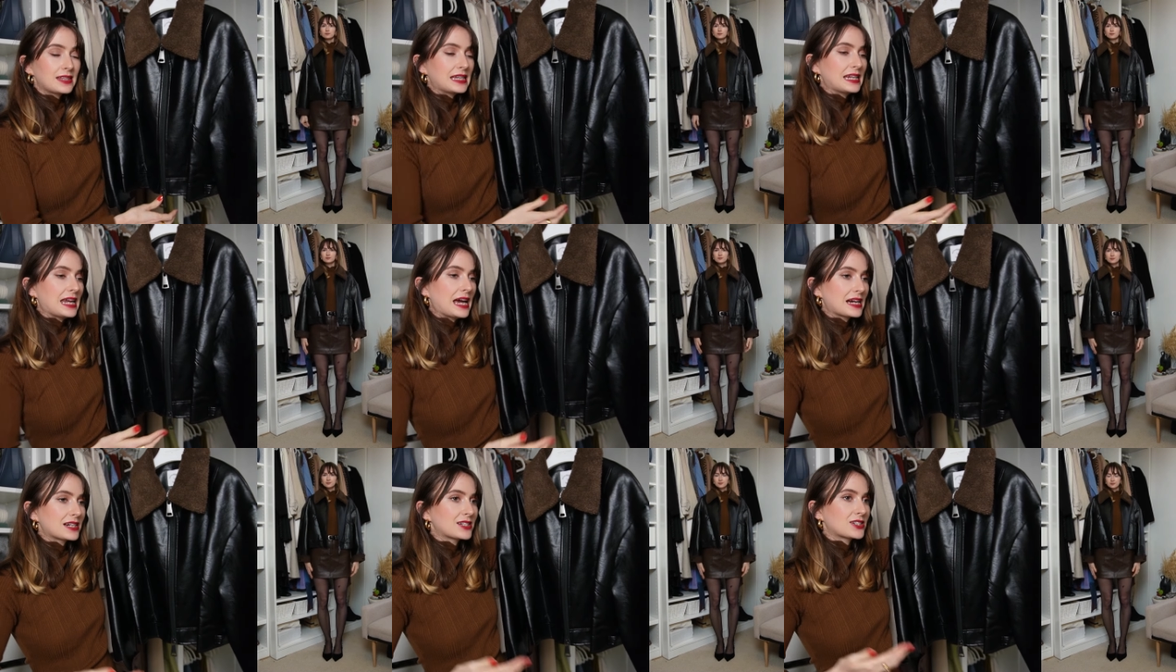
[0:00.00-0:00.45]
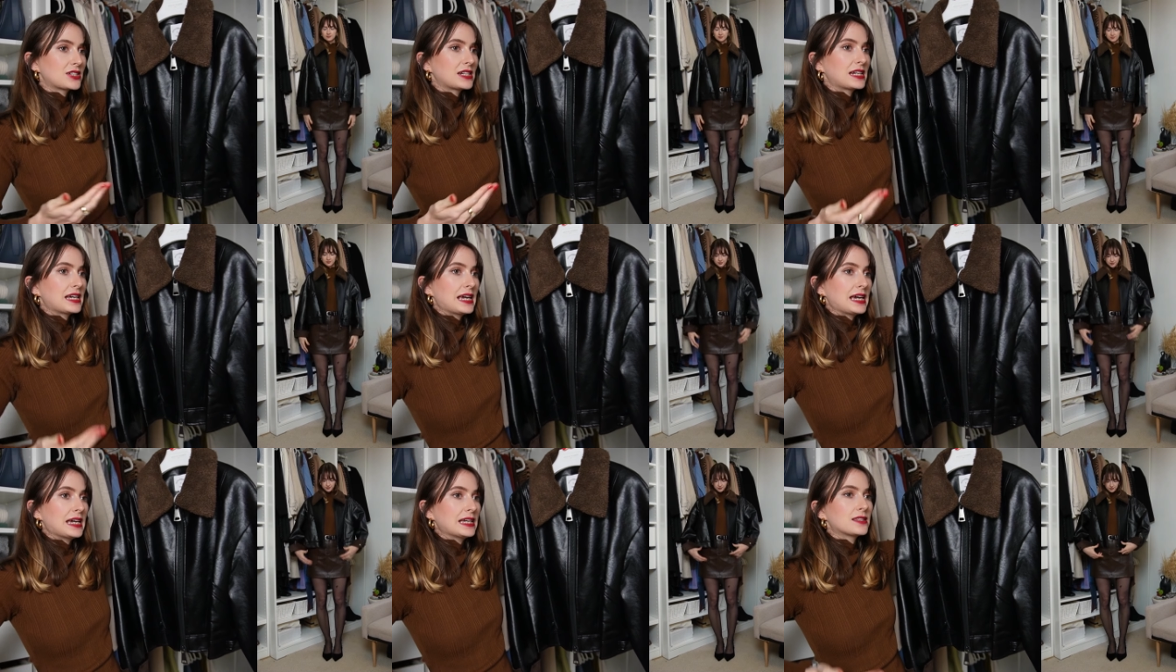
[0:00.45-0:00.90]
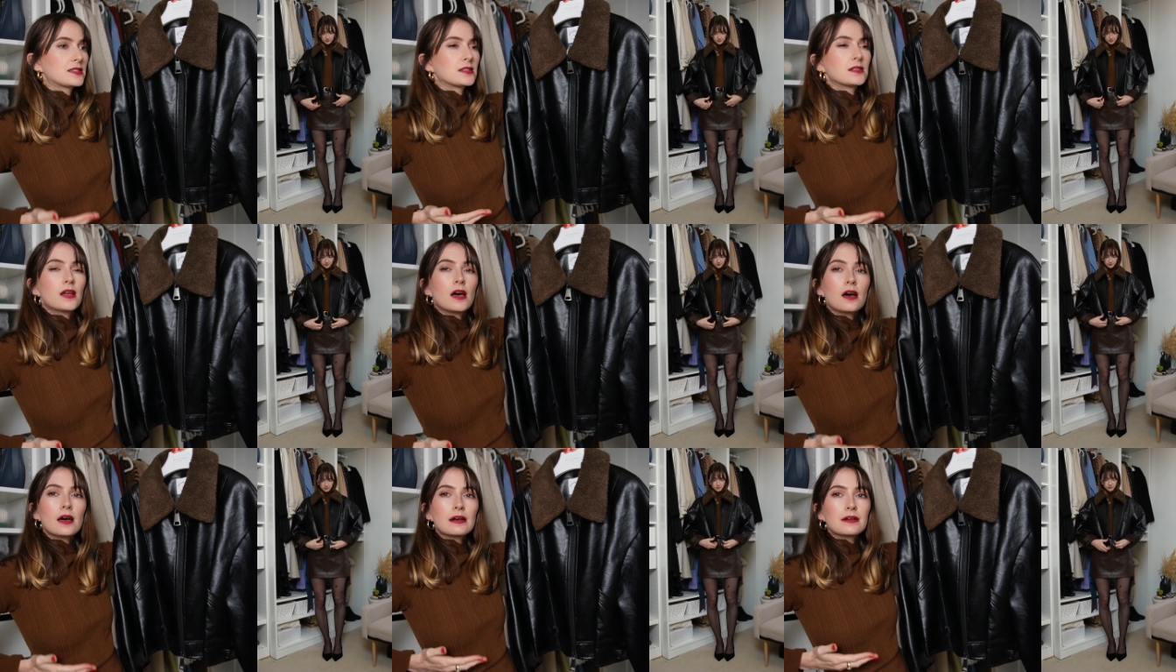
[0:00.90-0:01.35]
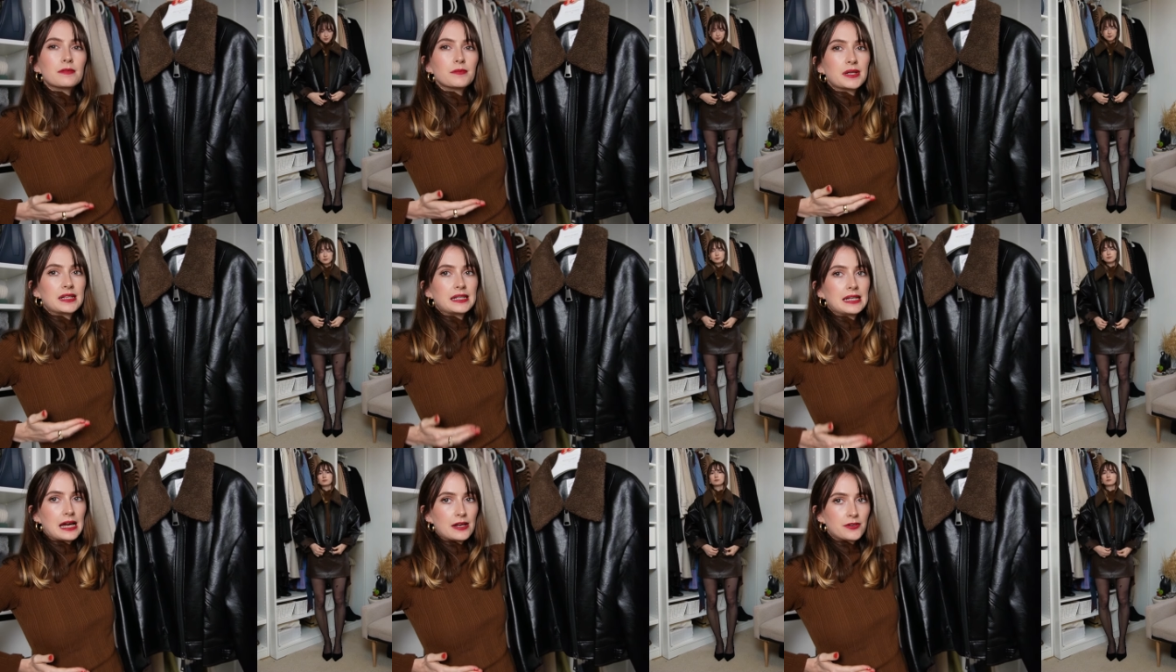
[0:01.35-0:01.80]
It actually hits not at
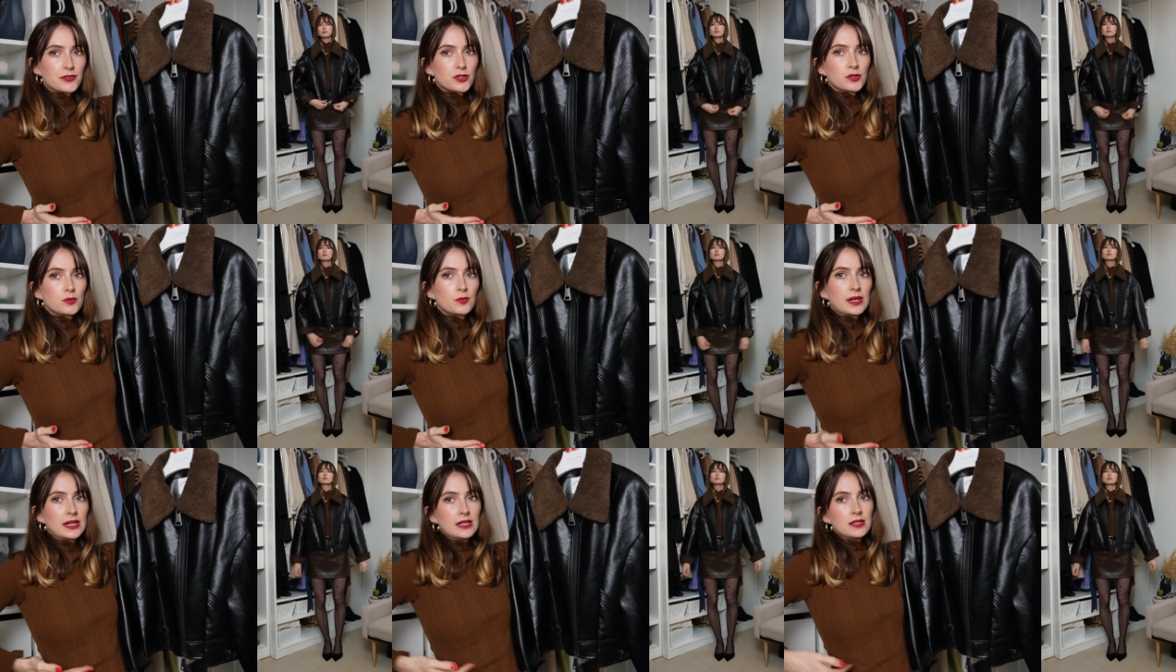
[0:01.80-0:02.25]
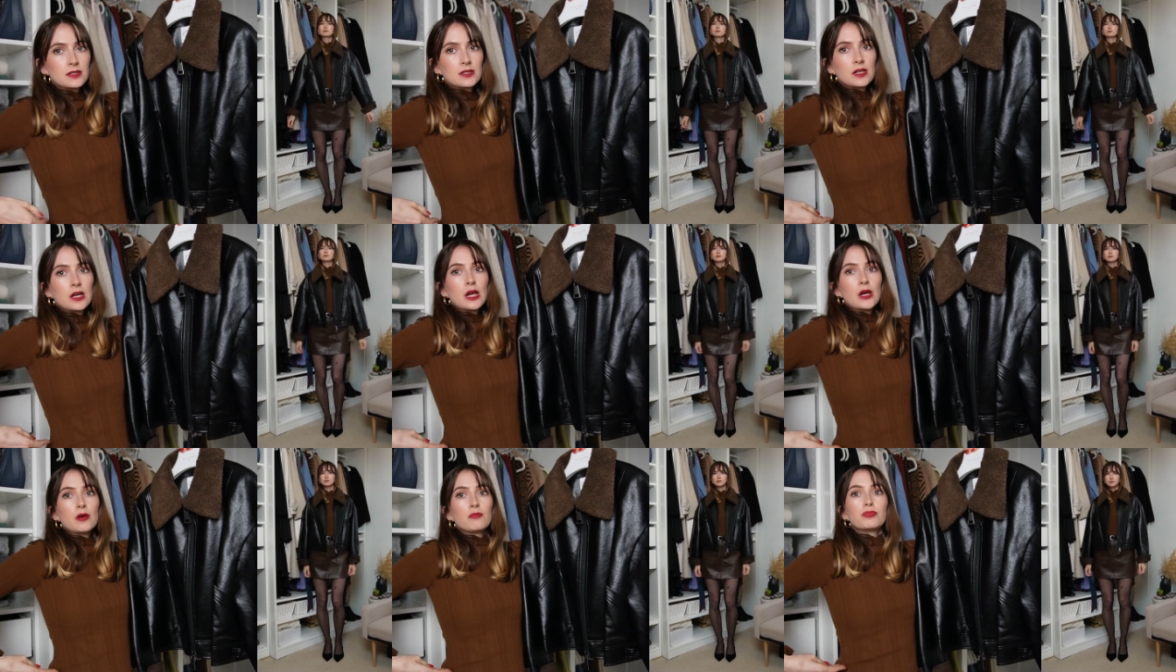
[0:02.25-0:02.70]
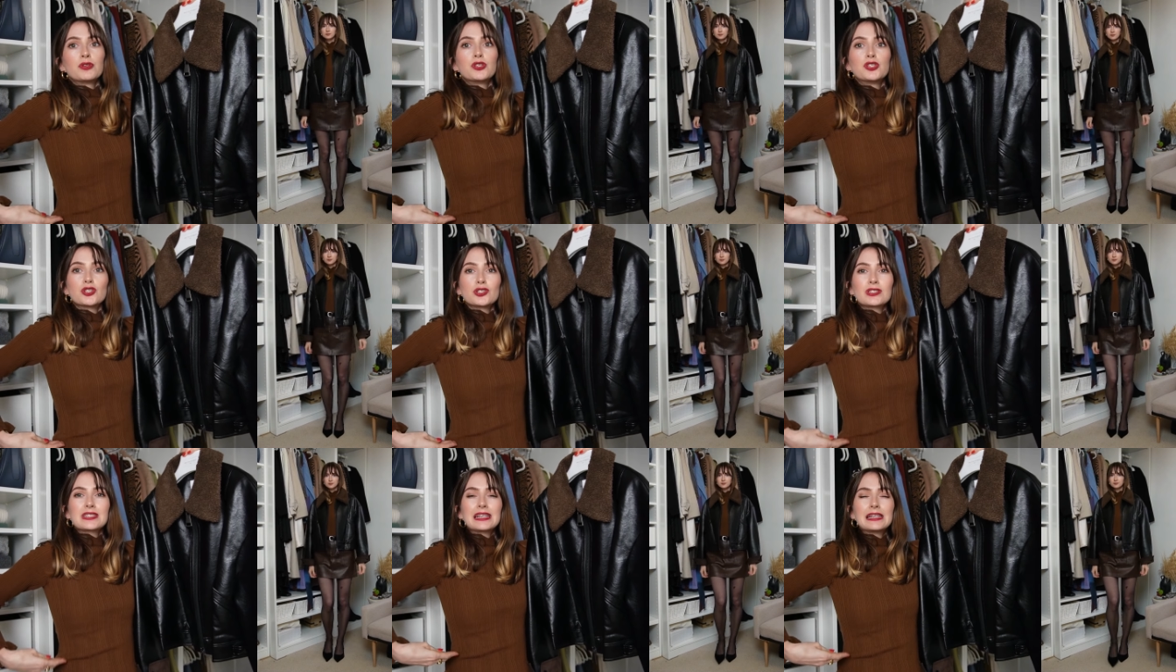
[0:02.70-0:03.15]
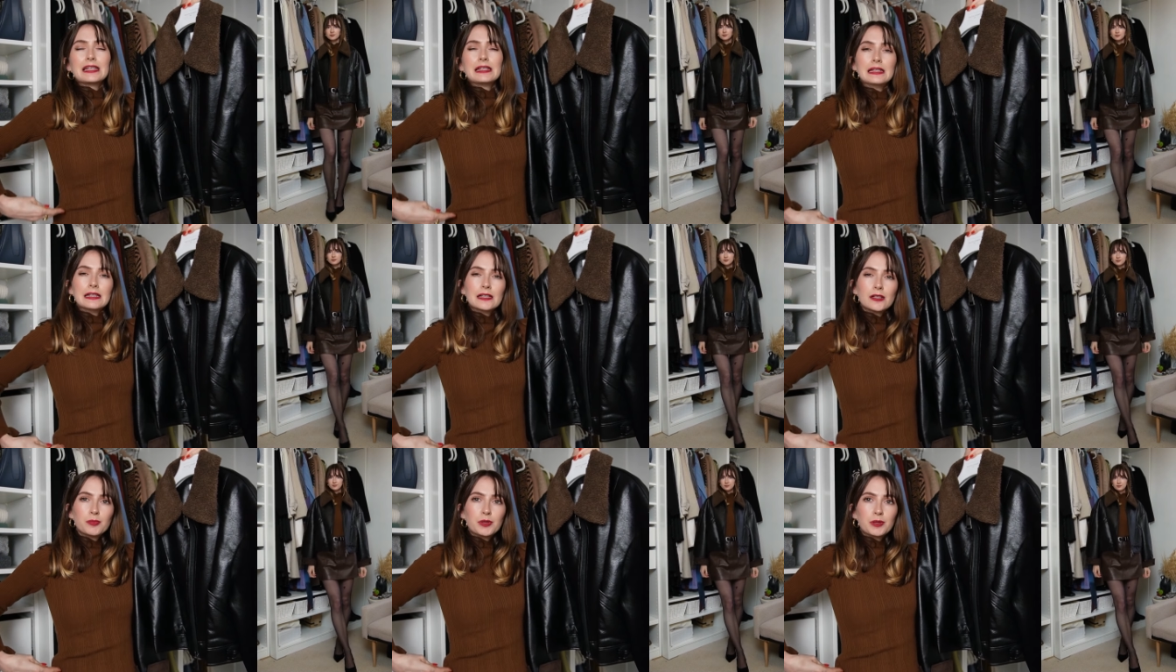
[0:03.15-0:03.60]
my natural waist, but just a
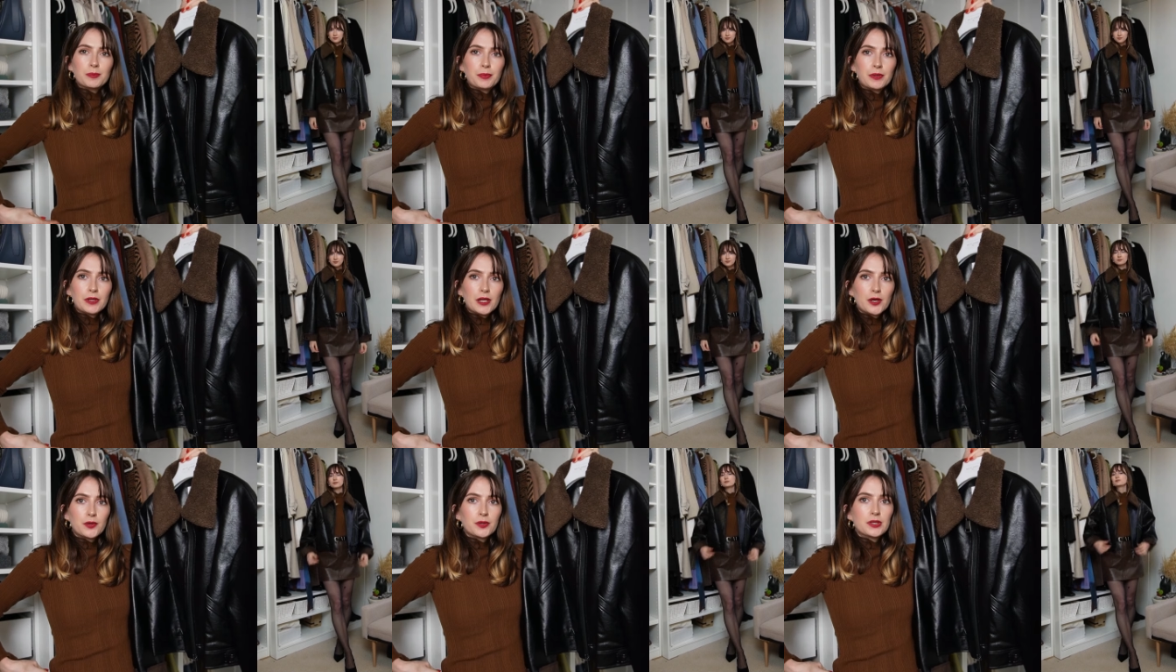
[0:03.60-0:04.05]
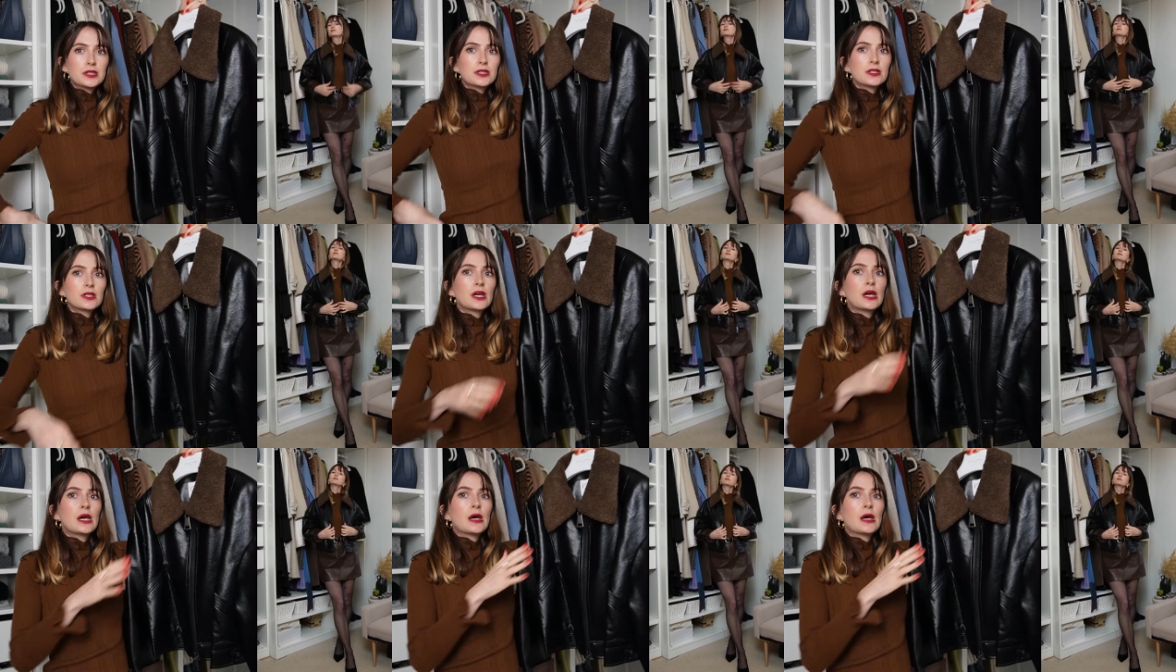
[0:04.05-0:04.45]
little bit below it.